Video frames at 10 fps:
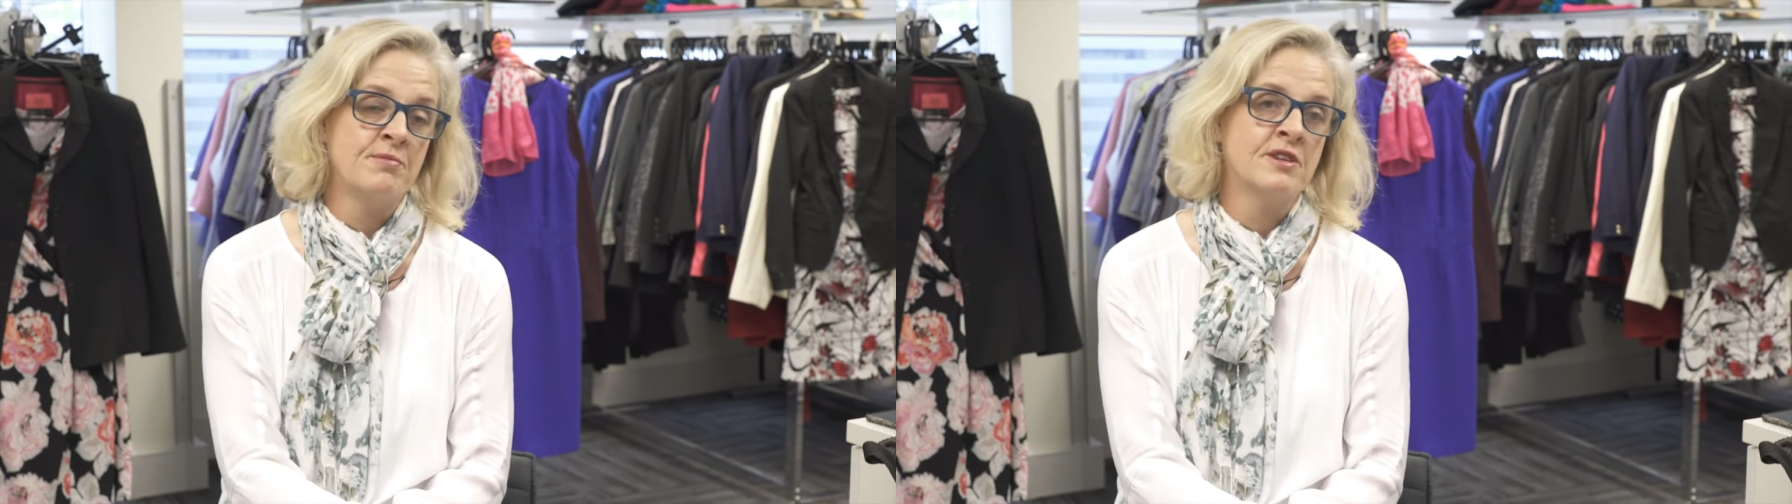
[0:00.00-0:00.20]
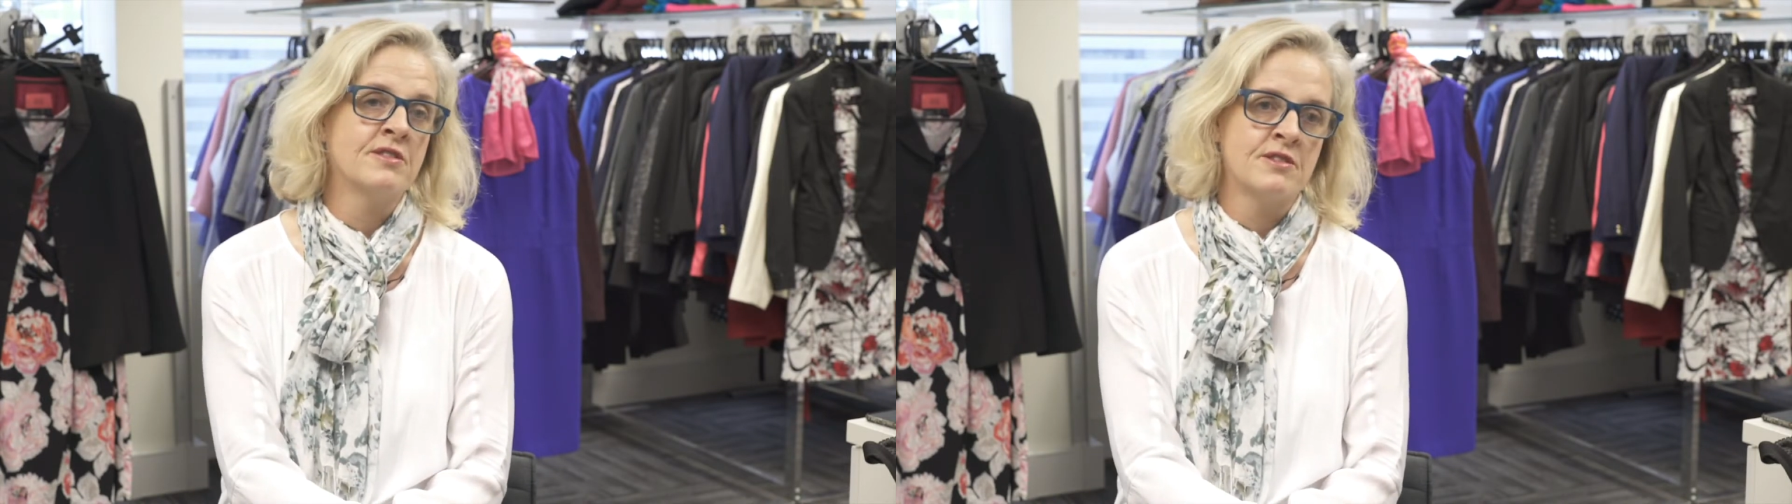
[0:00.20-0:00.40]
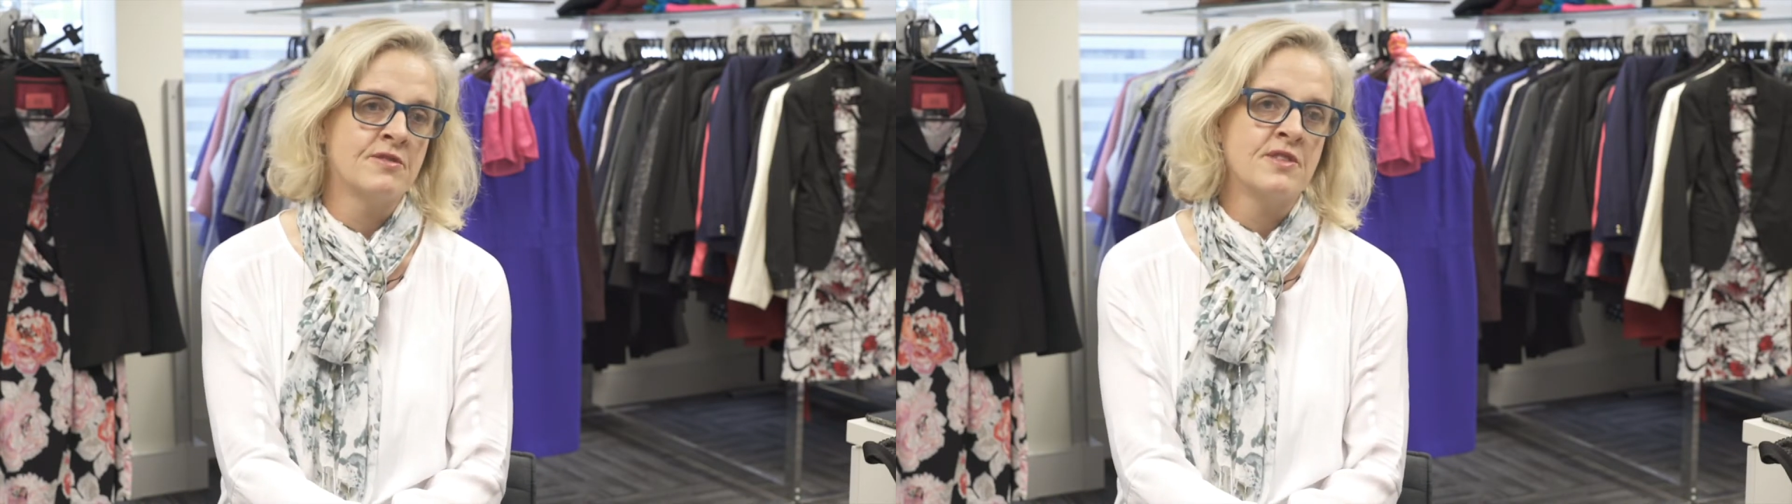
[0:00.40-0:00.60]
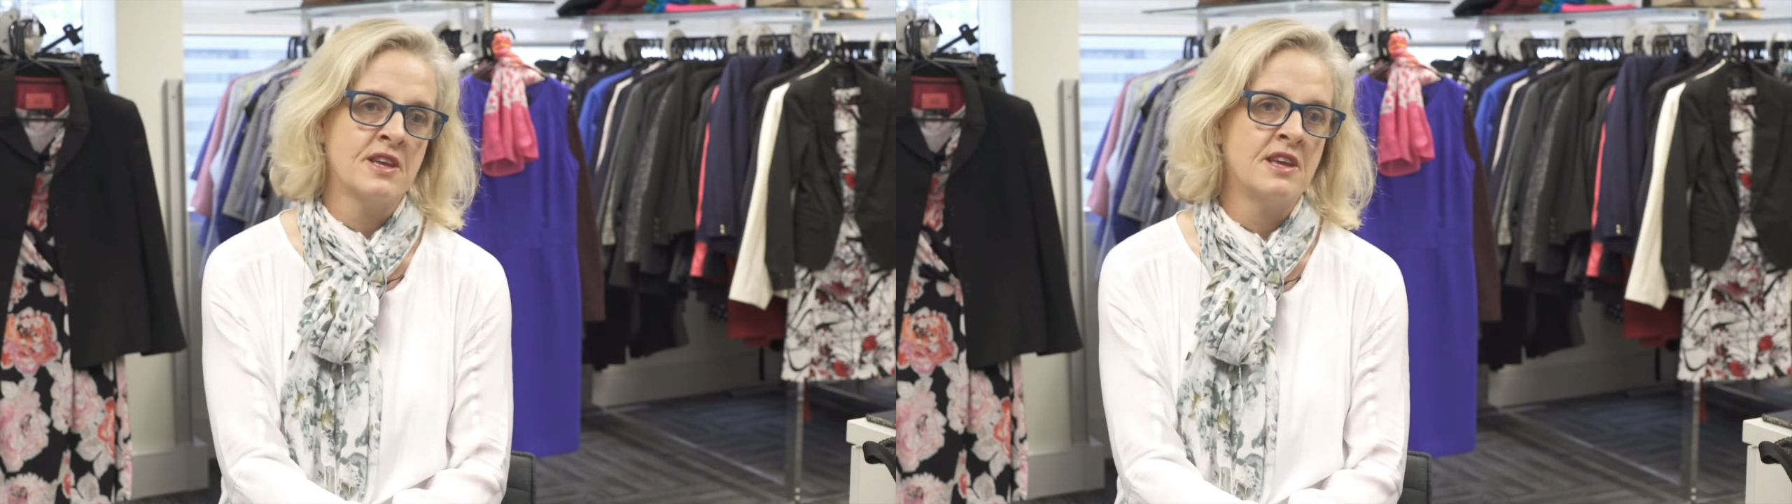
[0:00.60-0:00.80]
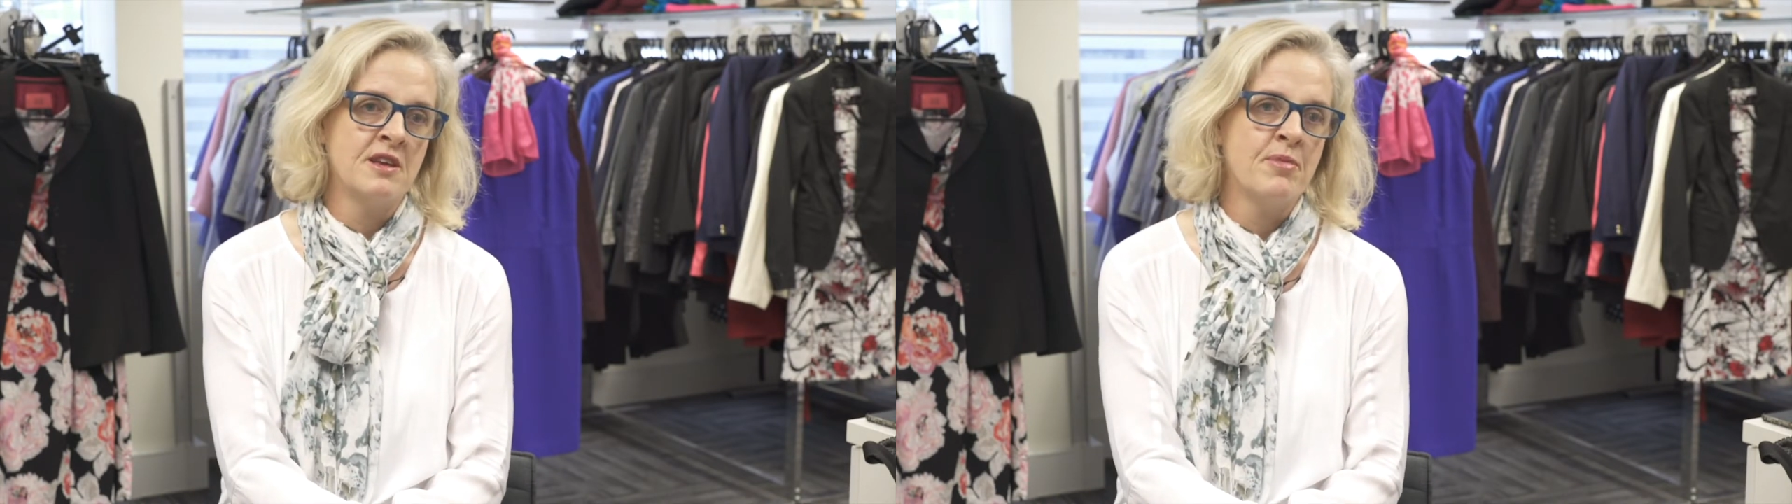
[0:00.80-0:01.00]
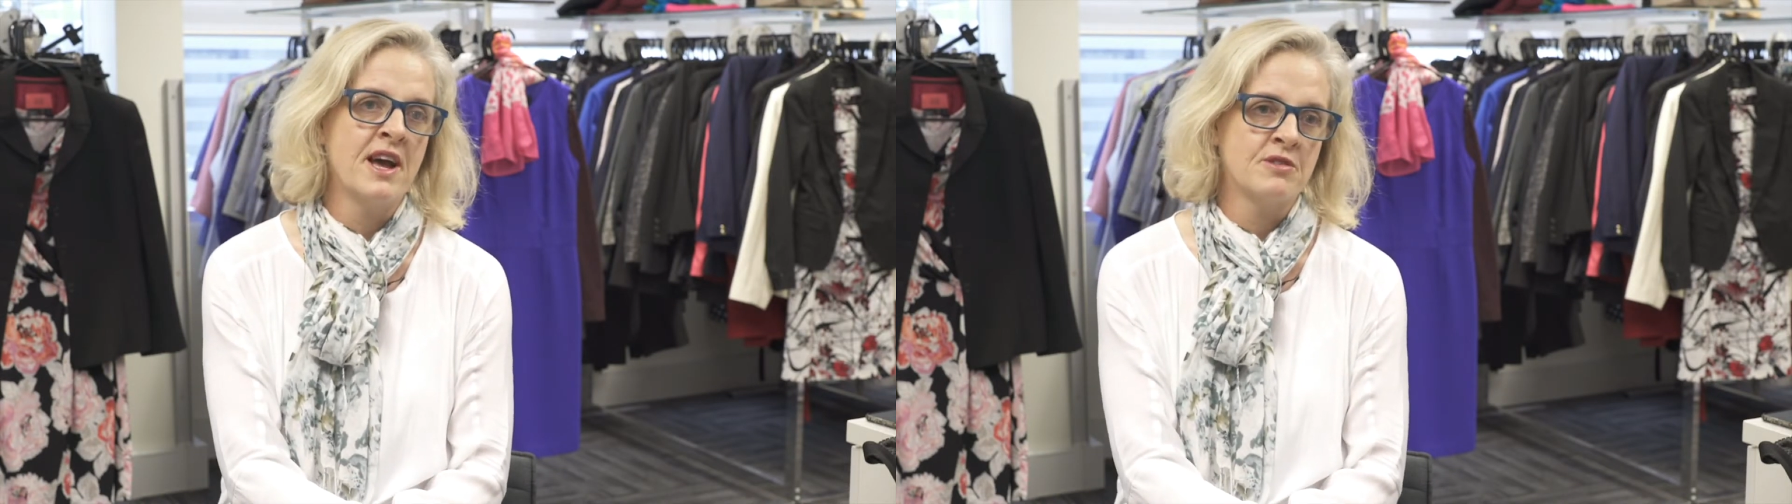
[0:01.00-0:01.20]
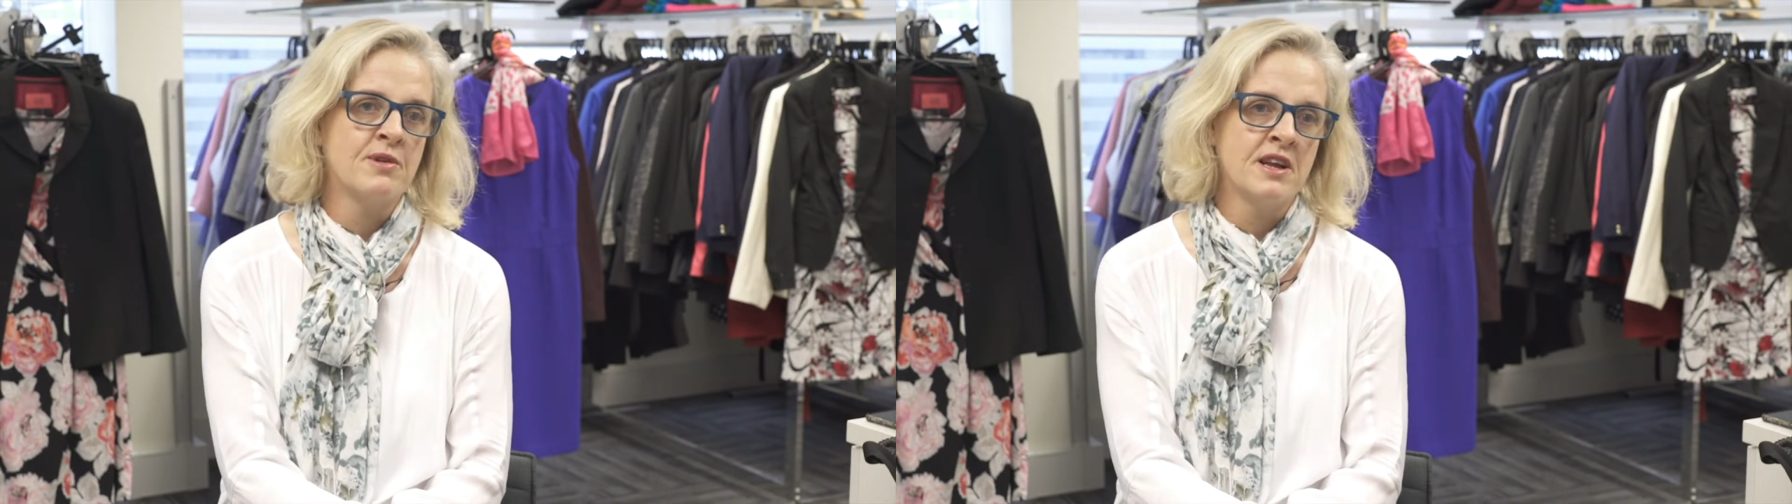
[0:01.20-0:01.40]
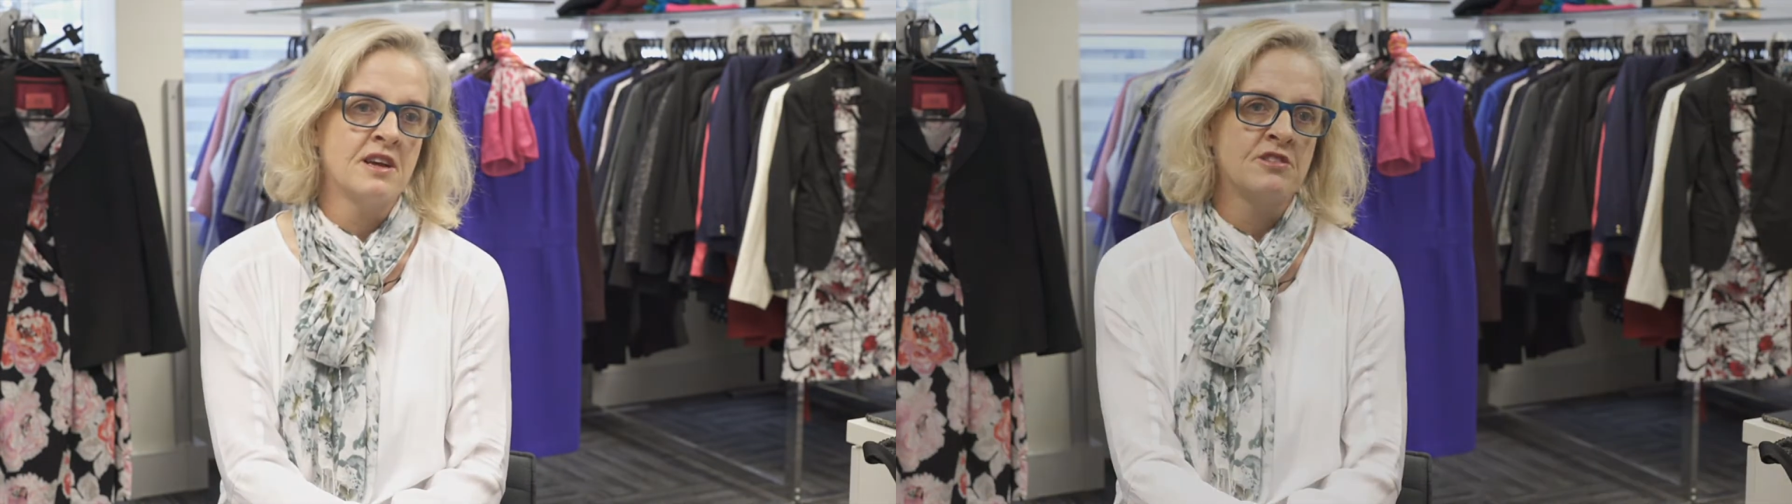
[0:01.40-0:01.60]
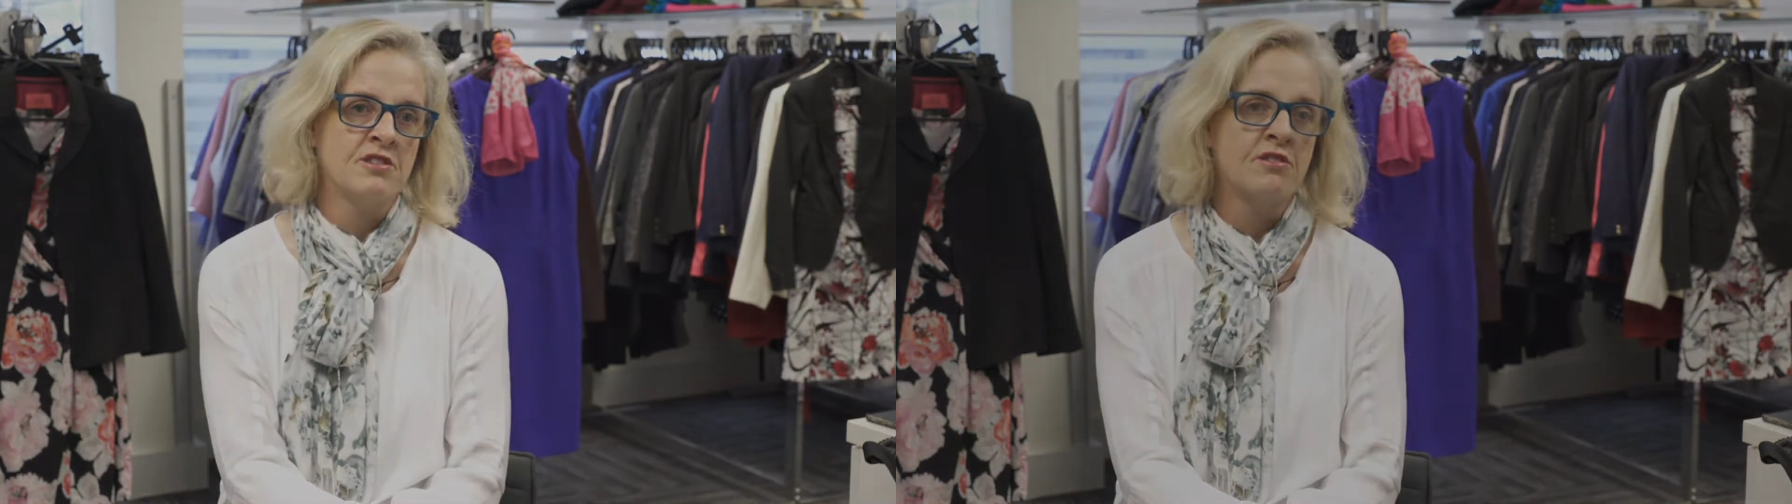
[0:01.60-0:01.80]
because of the Impact 100